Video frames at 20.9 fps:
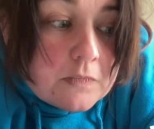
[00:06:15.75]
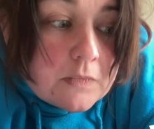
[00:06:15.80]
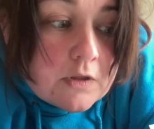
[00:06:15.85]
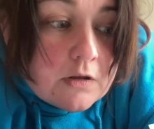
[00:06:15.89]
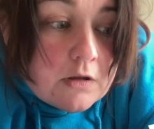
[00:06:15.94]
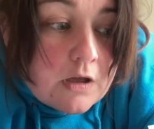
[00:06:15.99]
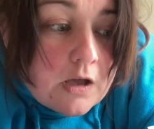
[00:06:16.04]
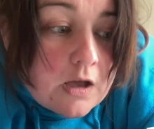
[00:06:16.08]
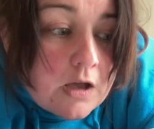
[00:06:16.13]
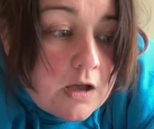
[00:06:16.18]

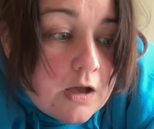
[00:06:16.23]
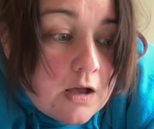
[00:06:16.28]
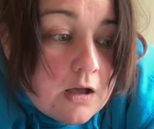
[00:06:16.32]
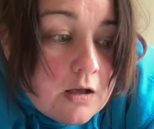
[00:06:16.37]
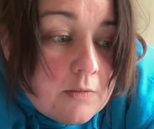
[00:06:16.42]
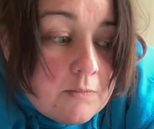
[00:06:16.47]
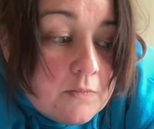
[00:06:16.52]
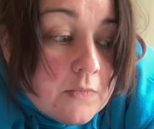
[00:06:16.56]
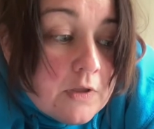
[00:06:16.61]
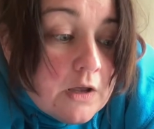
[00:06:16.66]

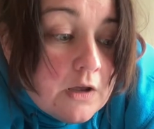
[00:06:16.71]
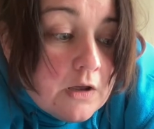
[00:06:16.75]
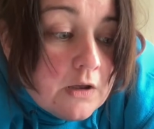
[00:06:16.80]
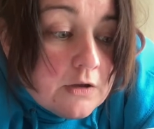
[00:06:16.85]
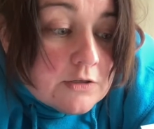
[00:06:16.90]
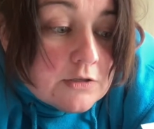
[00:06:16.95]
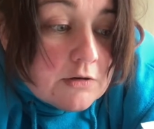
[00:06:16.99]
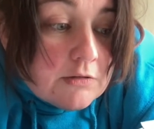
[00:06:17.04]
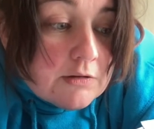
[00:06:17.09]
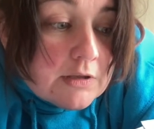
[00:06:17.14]

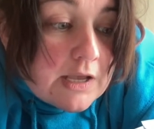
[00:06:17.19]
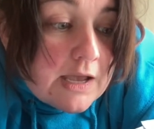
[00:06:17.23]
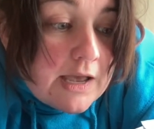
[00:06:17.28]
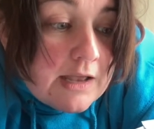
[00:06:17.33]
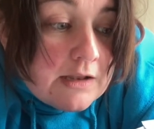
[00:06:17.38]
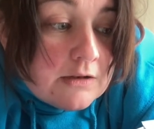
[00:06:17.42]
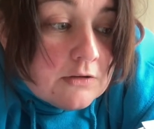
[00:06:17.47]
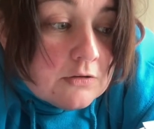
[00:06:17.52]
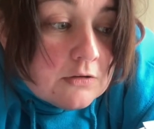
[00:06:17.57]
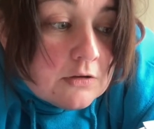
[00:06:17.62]
So
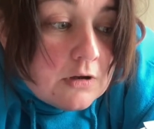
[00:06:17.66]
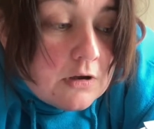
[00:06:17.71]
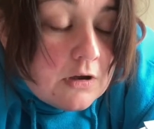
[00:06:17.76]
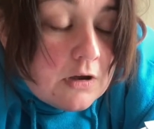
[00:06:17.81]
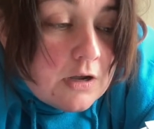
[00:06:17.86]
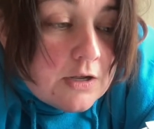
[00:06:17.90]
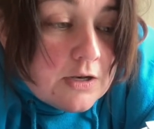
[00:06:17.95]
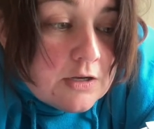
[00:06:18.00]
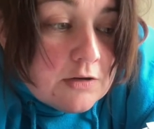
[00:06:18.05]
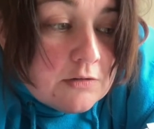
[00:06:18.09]
again,
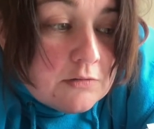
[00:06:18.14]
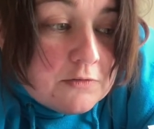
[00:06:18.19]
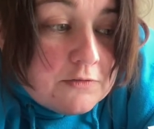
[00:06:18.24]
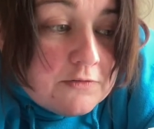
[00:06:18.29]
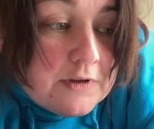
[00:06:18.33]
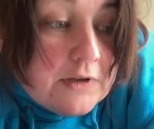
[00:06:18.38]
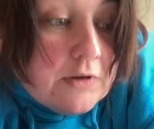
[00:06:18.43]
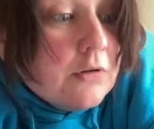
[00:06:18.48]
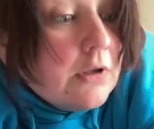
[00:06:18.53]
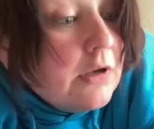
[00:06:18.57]
I didn't
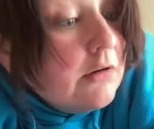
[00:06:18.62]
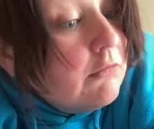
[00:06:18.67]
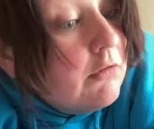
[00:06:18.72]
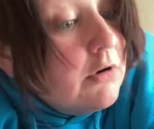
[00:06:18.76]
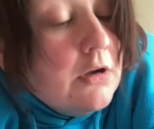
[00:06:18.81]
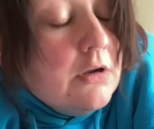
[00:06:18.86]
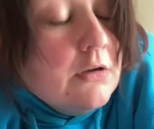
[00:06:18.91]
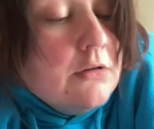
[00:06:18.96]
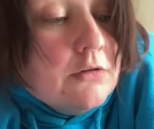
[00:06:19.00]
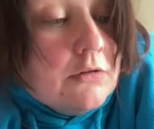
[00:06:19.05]
feel they
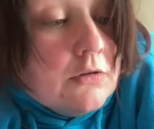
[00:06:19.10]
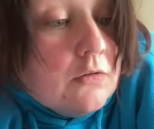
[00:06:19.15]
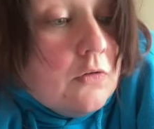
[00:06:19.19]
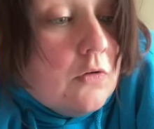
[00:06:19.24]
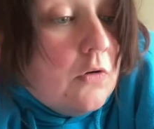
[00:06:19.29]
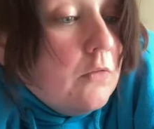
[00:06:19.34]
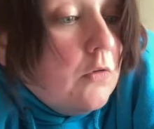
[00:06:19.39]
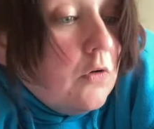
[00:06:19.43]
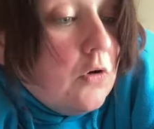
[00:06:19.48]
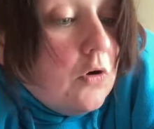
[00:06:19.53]
rode
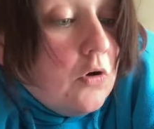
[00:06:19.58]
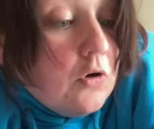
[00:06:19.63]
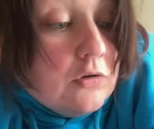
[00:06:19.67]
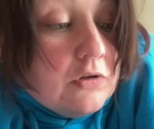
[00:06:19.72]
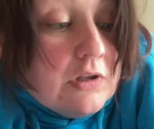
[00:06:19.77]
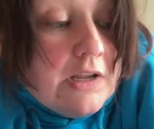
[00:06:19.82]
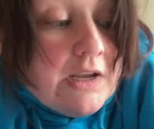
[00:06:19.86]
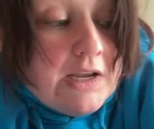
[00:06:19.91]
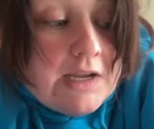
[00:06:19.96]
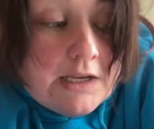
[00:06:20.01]

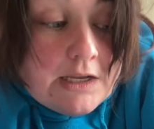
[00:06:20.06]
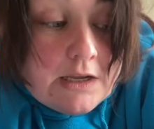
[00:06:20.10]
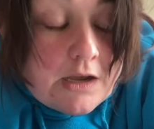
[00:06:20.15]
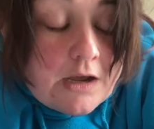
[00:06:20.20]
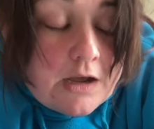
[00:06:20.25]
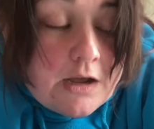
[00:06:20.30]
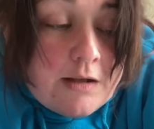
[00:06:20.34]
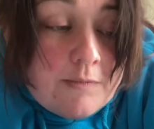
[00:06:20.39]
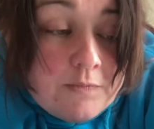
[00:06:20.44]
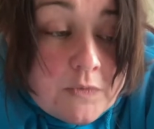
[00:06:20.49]
oddly.
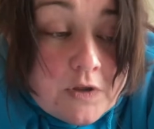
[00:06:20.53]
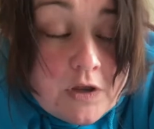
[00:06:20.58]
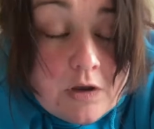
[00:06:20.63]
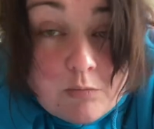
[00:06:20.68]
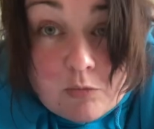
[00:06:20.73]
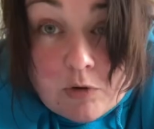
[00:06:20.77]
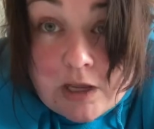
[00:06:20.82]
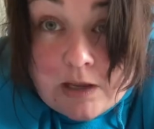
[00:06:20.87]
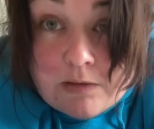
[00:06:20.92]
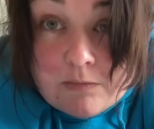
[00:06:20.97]
I
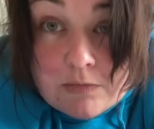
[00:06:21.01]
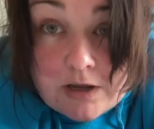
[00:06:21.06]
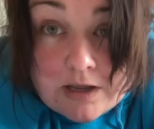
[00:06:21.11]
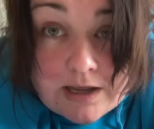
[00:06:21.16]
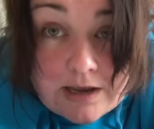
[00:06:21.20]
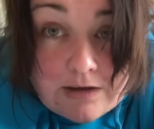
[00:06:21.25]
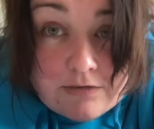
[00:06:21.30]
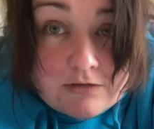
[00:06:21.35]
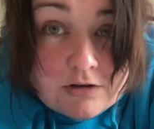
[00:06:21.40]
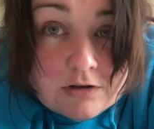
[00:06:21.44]
might
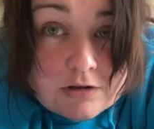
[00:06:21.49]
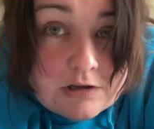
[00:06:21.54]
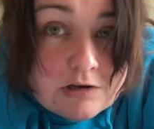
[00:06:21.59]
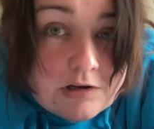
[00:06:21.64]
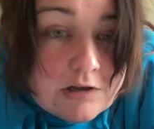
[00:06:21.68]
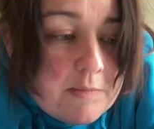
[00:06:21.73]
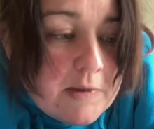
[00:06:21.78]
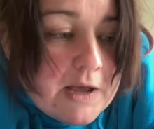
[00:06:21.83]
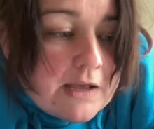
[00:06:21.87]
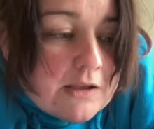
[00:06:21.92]
have another
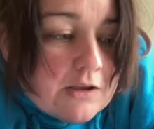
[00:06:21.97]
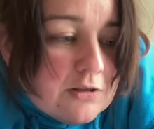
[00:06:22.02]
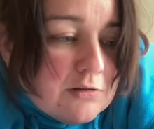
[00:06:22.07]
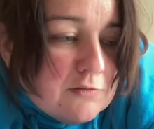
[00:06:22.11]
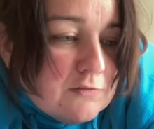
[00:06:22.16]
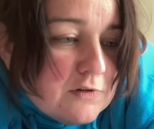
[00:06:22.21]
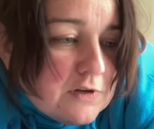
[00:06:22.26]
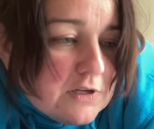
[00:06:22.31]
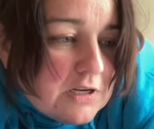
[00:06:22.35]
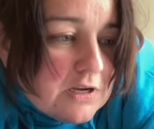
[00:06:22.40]
look back at the
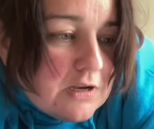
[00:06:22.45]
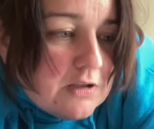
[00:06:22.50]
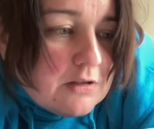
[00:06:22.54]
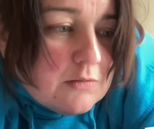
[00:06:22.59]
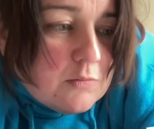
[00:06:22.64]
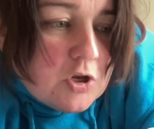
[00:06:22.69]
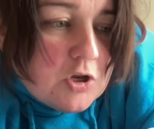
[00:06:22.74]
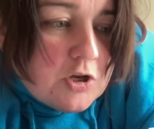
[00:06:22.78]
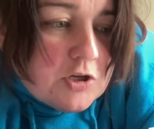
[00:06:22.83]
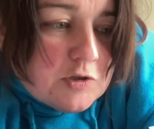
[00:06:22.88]
video
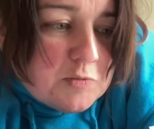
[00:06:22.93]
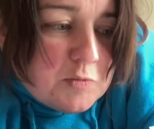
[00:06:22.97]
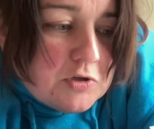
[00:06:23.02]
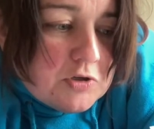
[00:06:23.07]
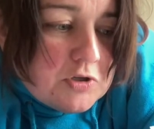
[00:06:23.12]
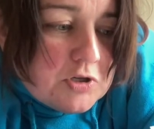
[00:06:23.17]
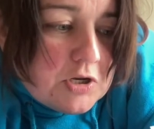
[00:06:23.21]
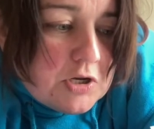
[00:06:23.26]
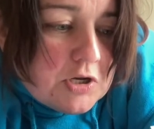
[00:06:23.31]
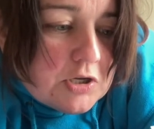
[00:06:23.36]
that my
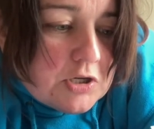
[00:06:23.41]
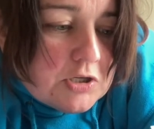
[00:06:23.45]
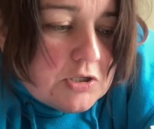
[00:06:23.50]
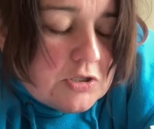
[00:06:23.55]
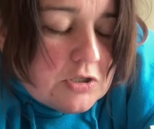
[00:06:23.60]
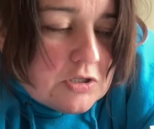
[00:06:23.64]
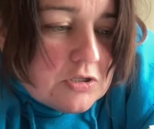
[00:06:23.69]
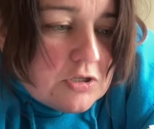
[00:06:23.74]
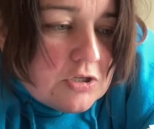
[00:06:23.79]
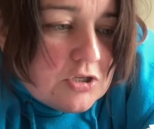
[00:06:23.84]
husband took
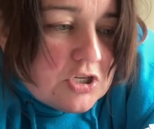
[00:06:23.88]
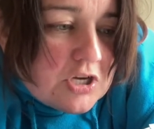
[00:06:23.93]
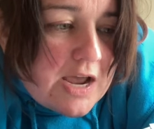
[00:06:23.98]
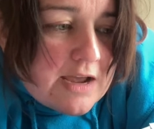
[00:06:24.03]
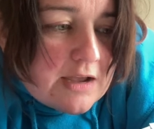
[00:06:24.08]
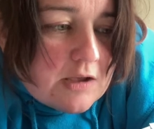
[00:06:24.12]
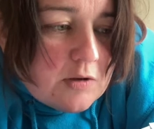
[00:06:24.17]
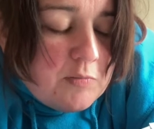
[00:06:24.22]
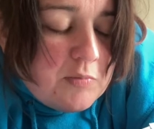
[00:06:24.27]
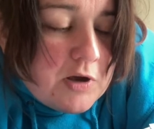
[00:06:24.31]
just to
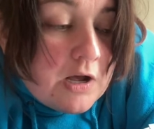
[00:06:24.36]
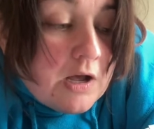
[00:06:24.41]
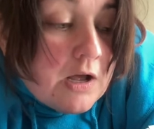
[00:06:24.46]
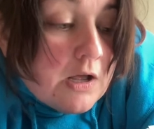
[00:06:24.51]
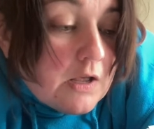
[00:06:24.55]
check, but